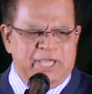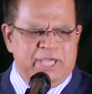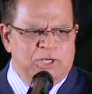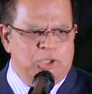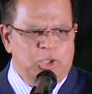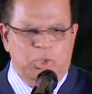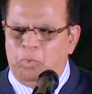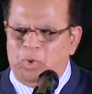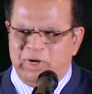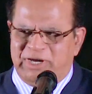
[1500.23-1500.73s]
can
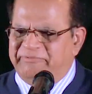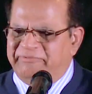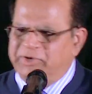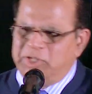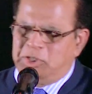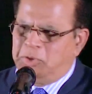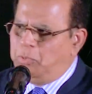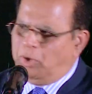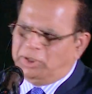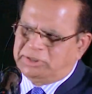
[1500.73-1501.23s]
do whatever
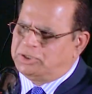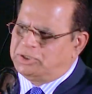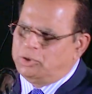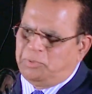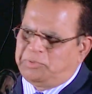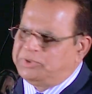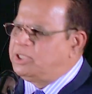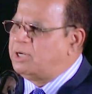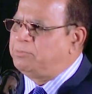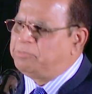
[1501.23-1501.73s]
you want to do
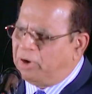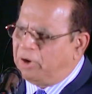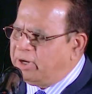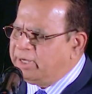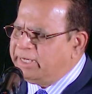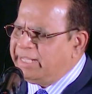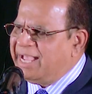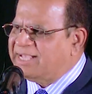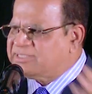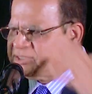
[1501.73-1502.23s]
with your
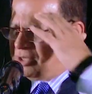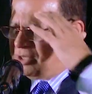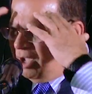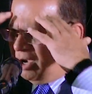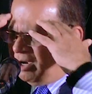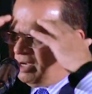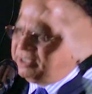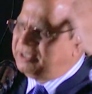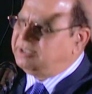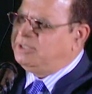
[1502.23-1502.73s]
body as
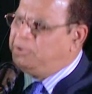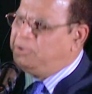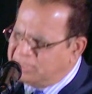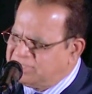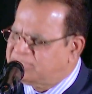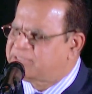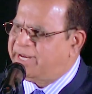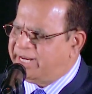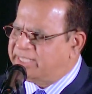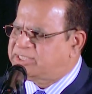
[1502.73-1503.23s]
long
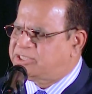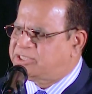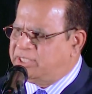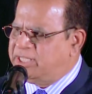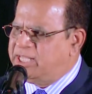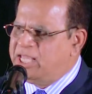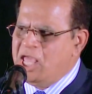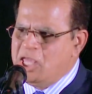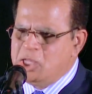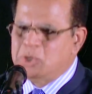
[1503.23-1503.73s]

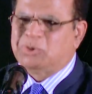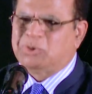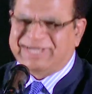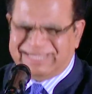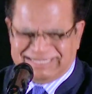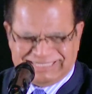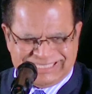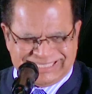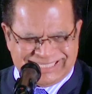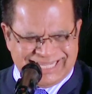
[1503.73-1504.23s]
intellectually you
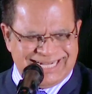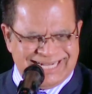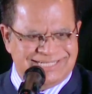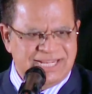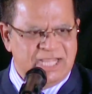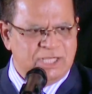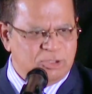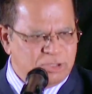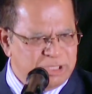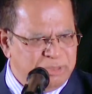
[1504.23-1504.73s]

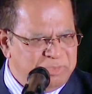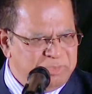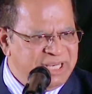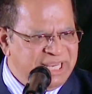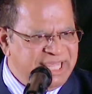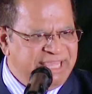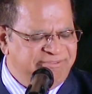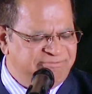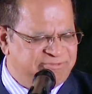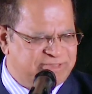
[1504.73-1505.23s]
consent to the
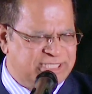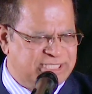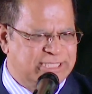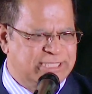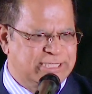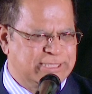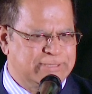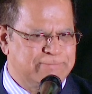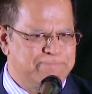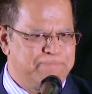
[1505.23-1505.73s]

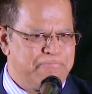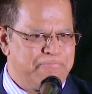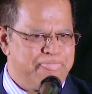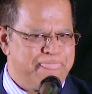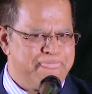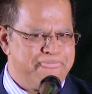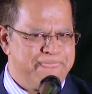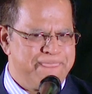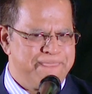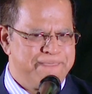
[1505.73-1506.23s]
beliefs.
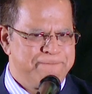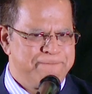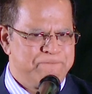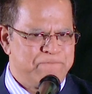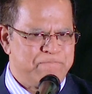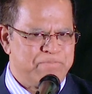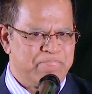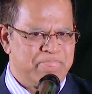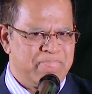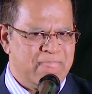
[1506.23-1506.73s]

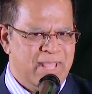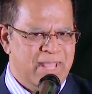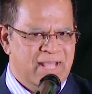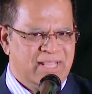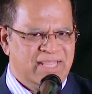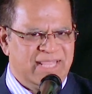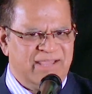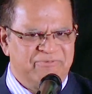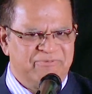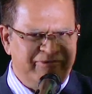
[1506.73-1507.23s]

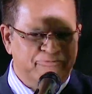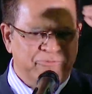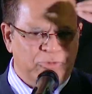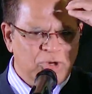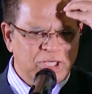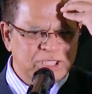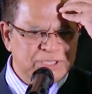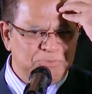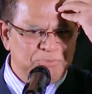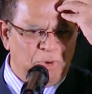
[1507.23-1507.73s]
They were
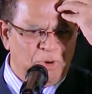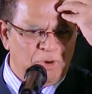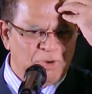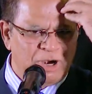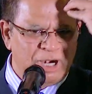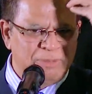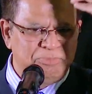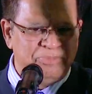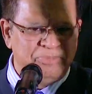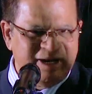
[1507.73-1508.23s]
focused more
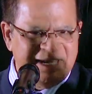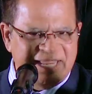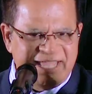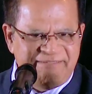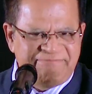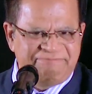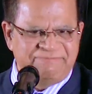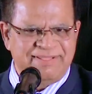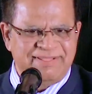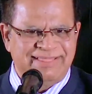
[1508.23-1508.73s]
on
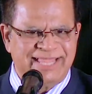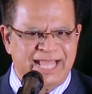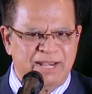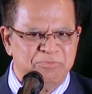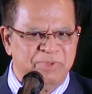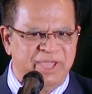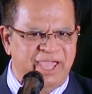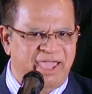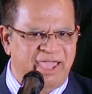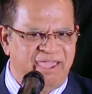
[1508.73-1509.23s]
belief than
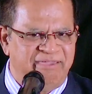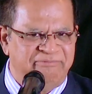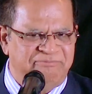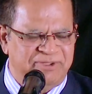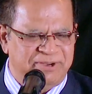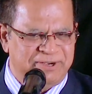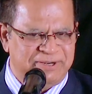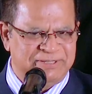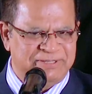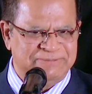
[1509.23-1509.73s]

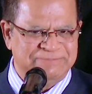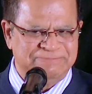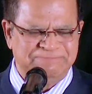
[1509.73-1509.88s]
behavior.